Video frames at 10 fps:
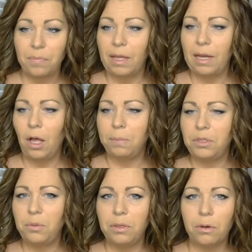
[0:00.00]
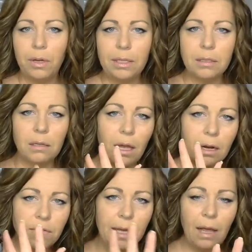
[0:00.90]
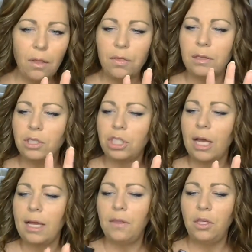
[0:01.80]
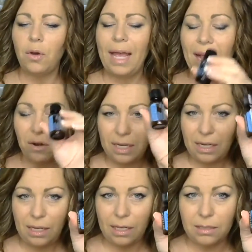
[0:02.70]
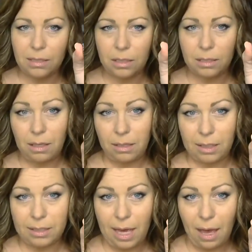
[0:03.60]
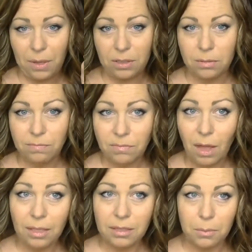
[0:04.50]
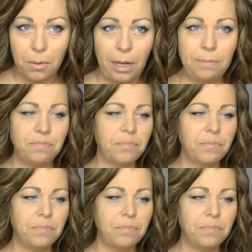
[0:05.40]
and it helps to increase a lot of the help and shine that your hair needs that the sun can damage. Awesome, right?